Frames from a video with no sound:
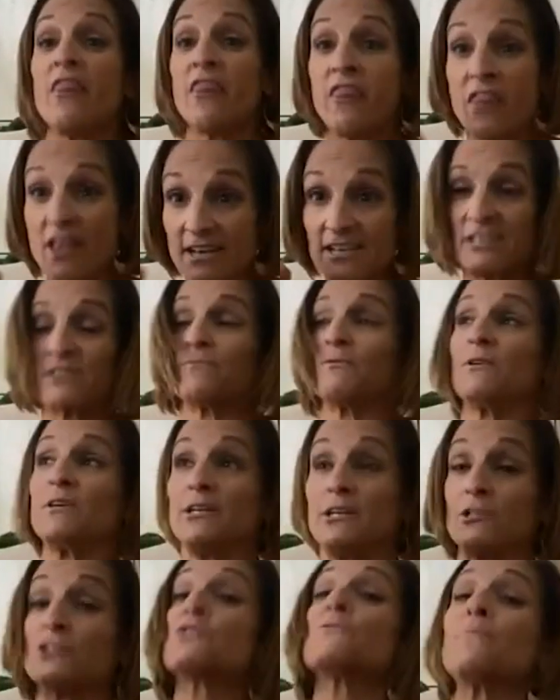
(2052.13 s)
this one
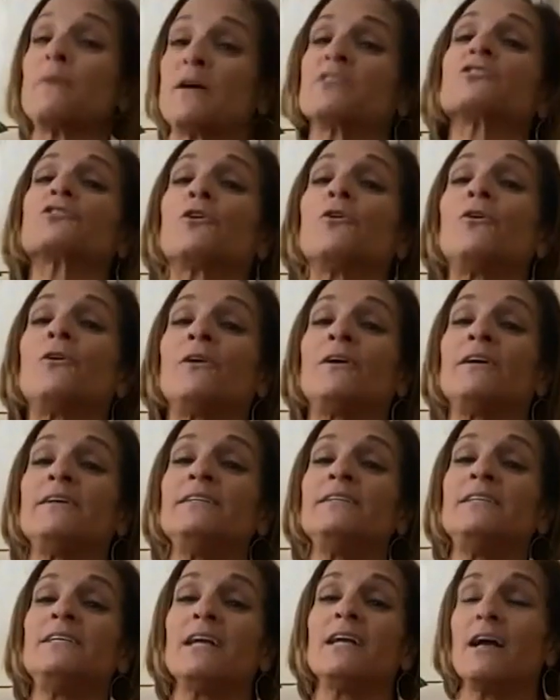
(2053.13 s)
is special.
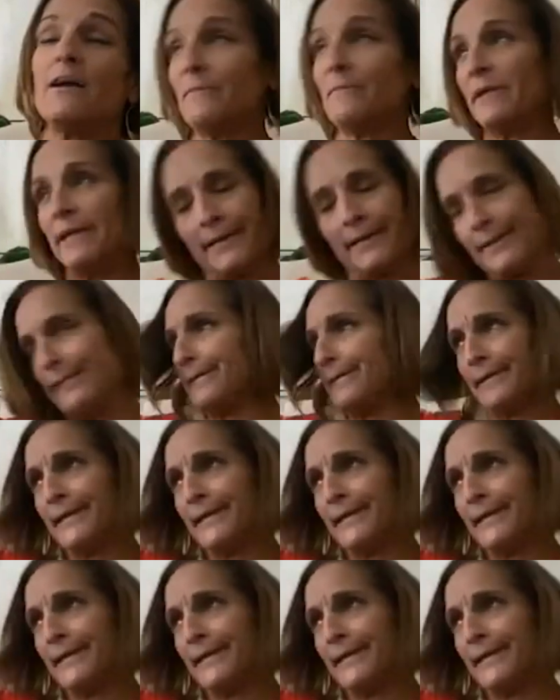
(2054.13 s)
I mean, and,